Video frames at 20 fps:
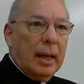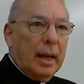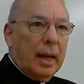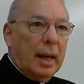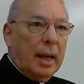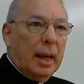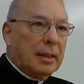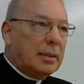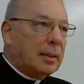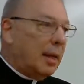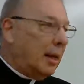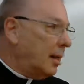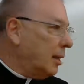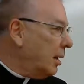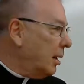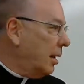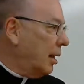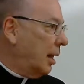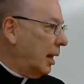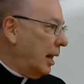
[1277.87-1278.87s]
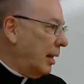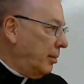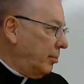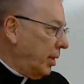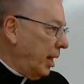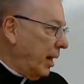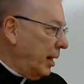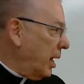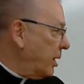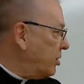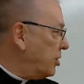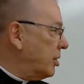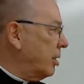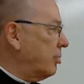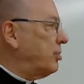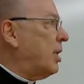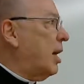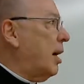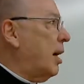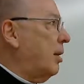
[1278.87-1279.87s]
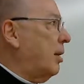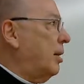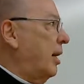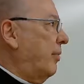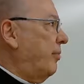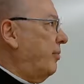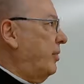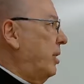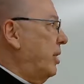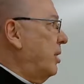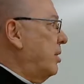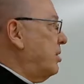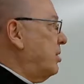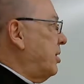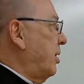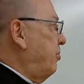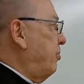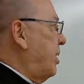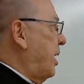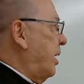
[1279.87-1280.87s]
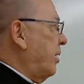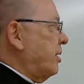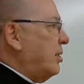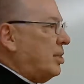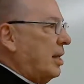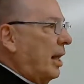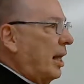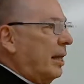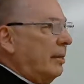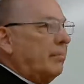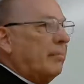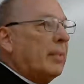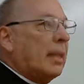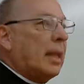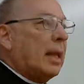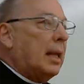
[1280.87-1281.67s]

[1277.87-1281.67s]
And I got so tired after years of parents saying,